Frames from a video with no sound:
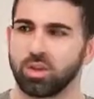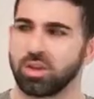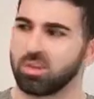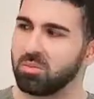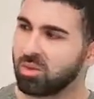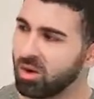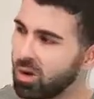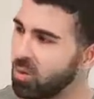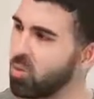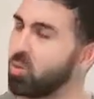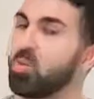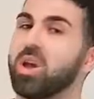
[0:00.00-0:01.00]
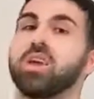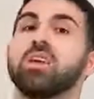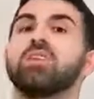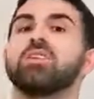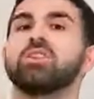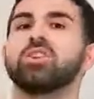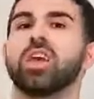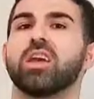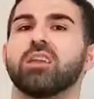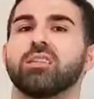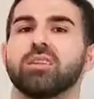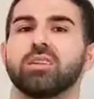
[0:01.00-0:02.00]
him away to
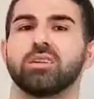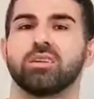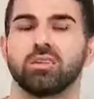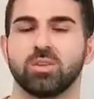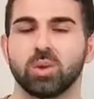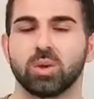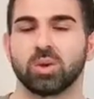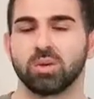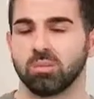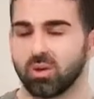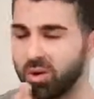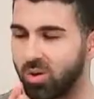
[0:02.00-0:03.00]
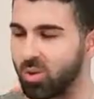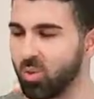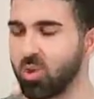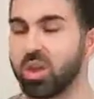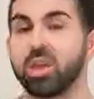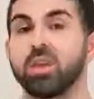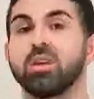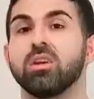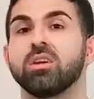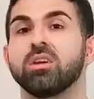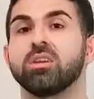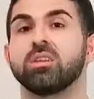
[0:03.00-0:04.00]
jail. Took him away
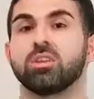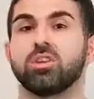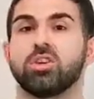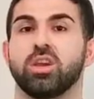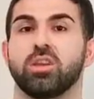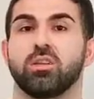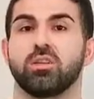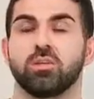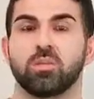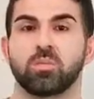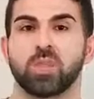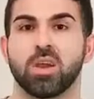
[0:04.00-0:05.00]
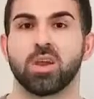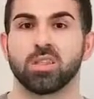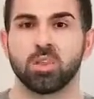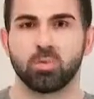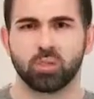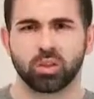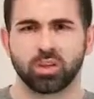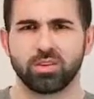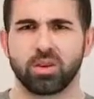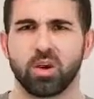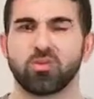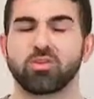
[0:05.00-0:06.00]
to jail. The police
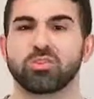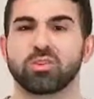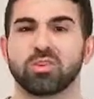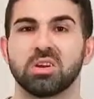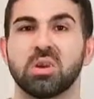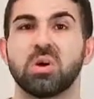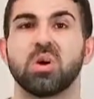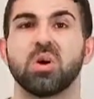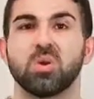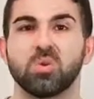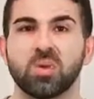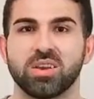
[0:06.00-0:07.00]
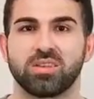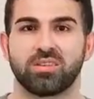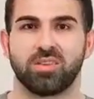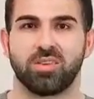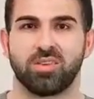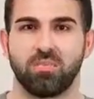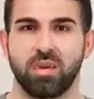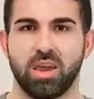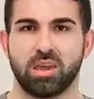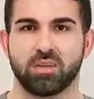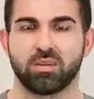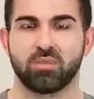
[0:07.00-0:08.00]
officer arrested the
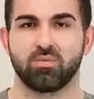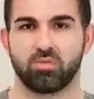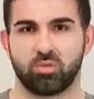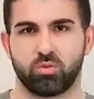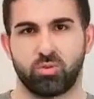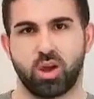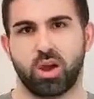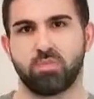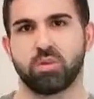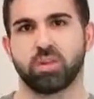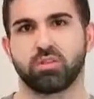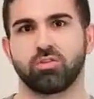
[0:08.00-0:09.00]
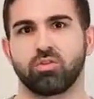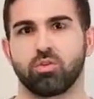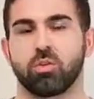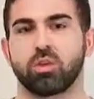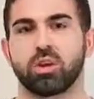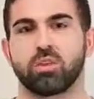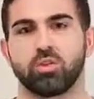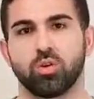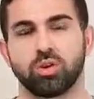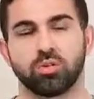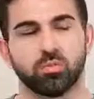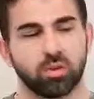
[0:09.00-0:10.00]
man for robbing the store and took
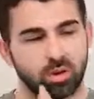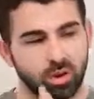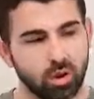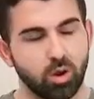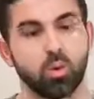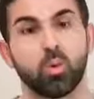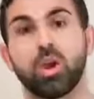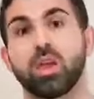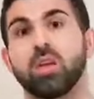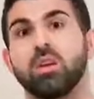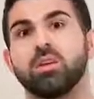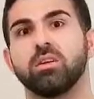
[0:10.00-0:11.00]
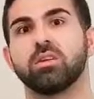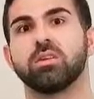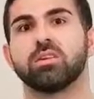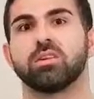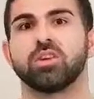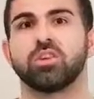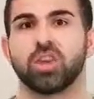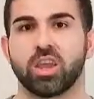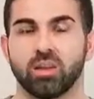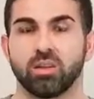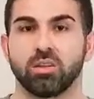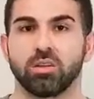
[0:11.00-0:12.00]
him away to
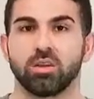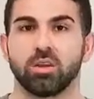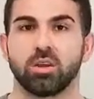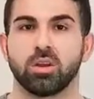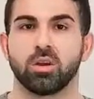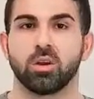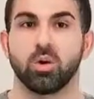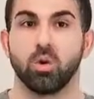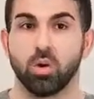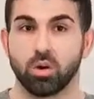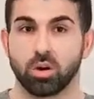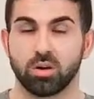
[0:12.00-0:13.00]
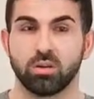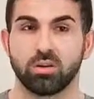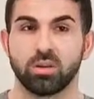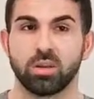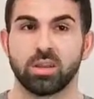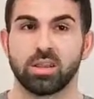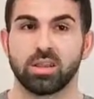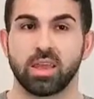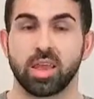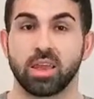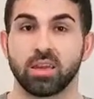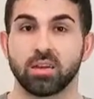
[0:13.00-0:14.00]
jail. Or
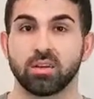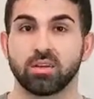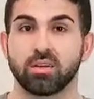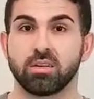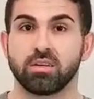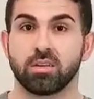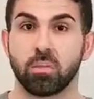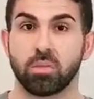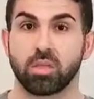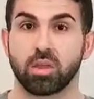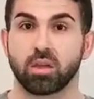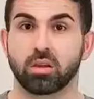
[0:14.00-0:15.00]
take something.